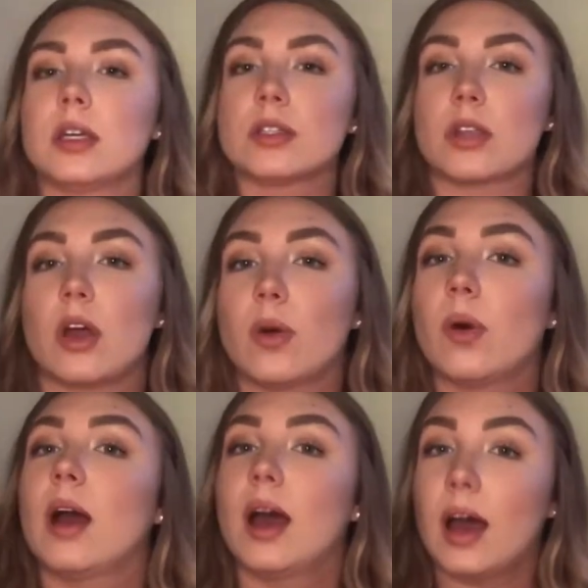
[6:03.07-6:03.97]
So
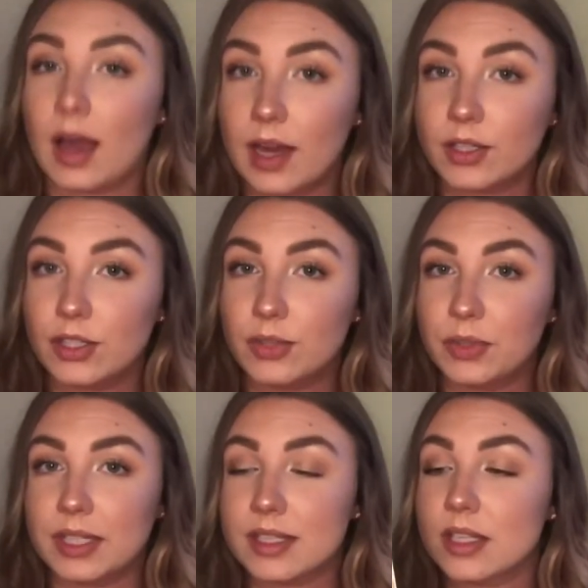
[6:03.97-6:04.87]
I could do with
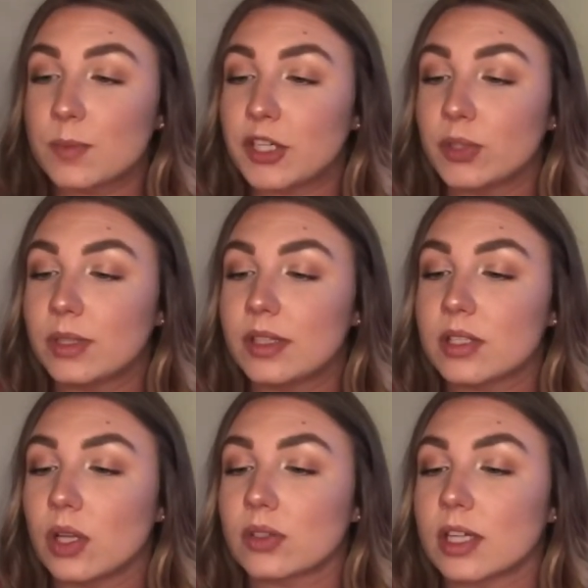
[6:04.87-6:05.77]
this, especially with this
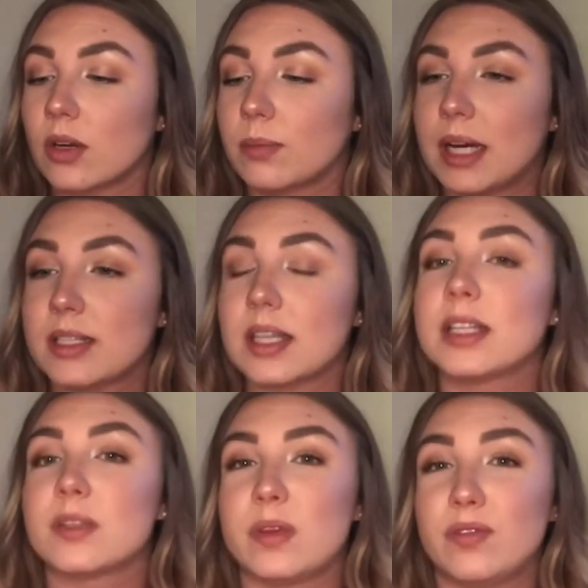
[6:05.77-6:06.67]
lockdown. My skin
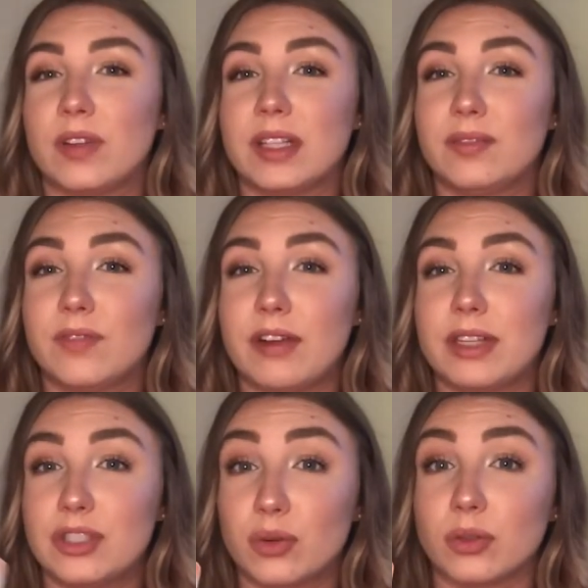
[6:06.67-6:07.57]
has been feeling very
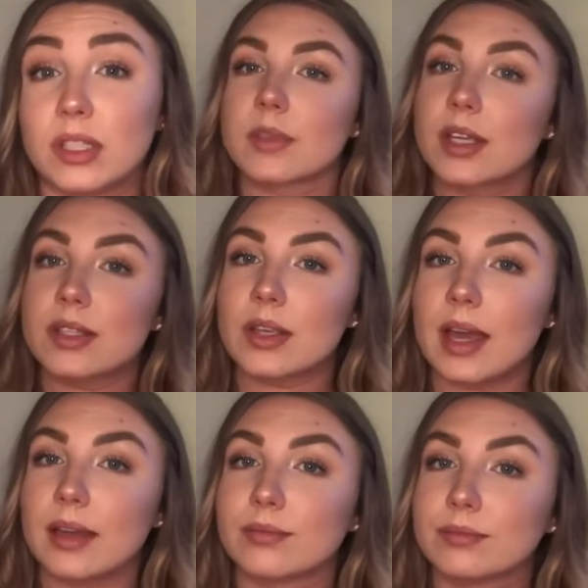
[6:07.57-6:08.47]
dull. So
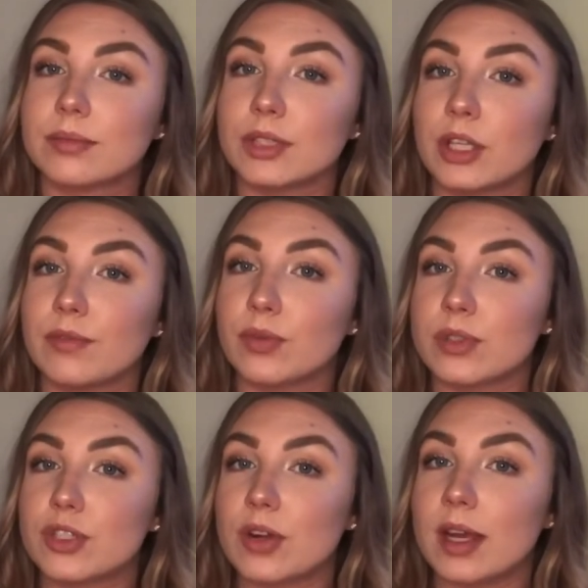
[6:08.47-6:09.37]
yeah, looking forward
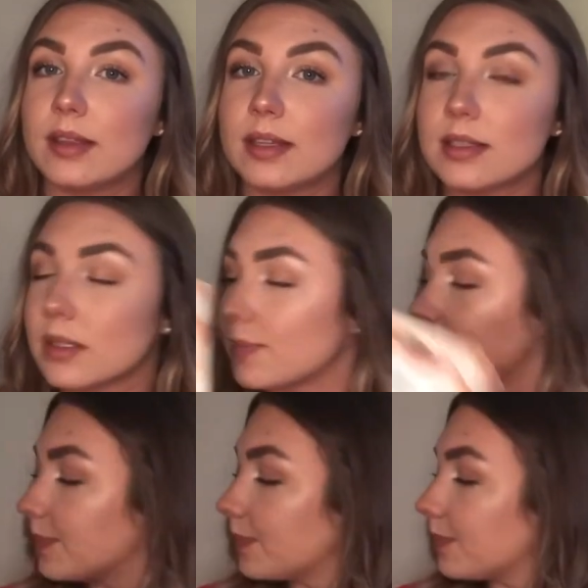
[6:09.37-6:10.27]
to trying this.
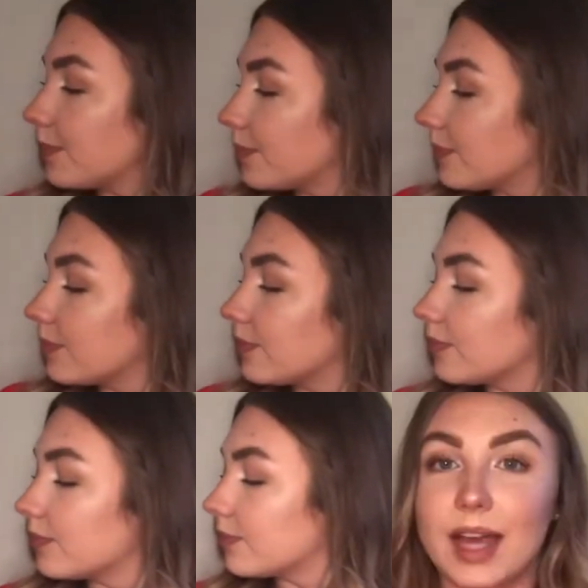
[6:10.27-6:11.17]

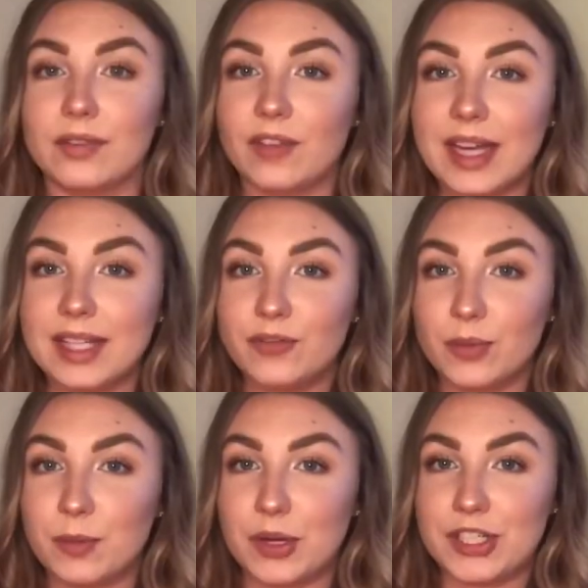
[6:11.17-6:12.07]
And finally from
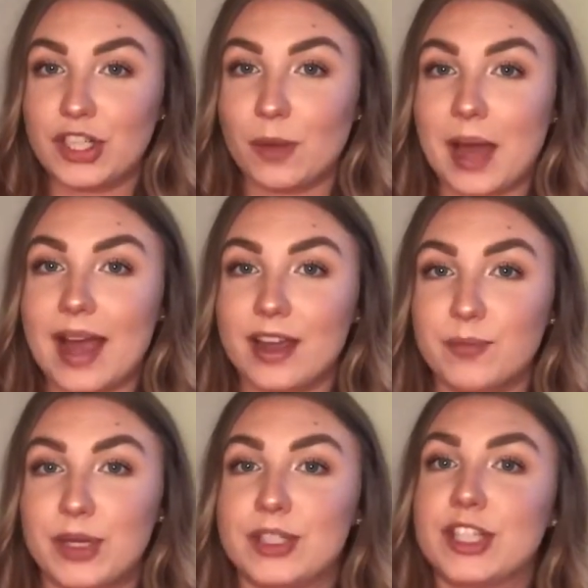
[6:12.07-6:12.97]
the Body Shop I have
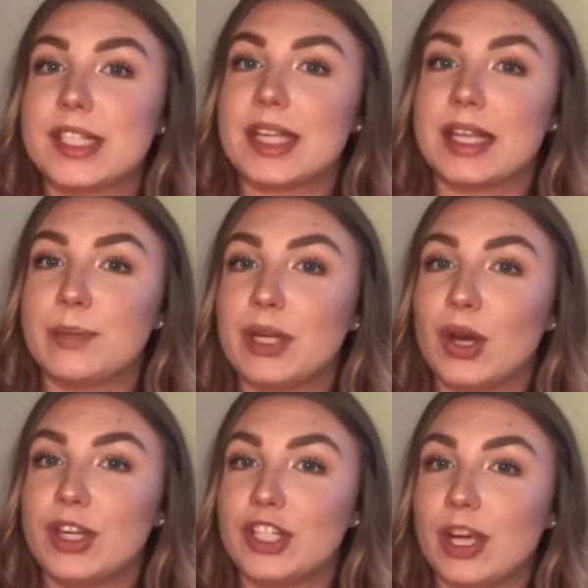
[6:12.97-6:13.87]
purchased the
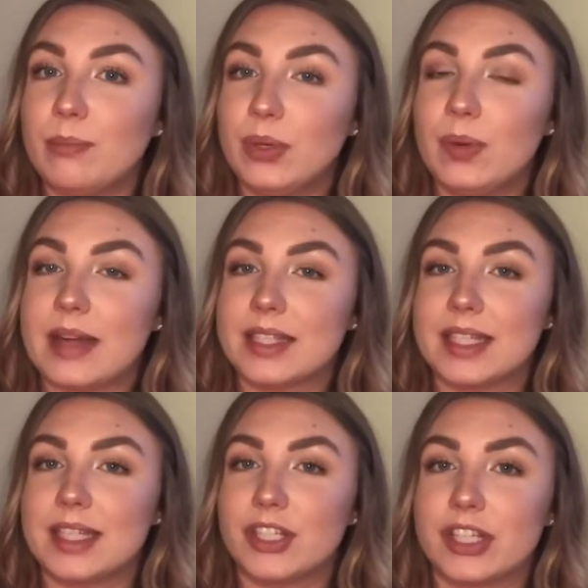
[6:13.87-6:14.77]
banana shampoo and
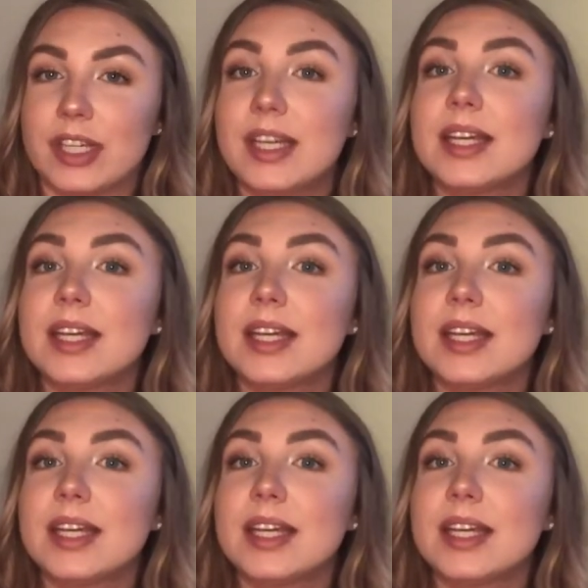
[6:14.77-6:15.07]
conditioner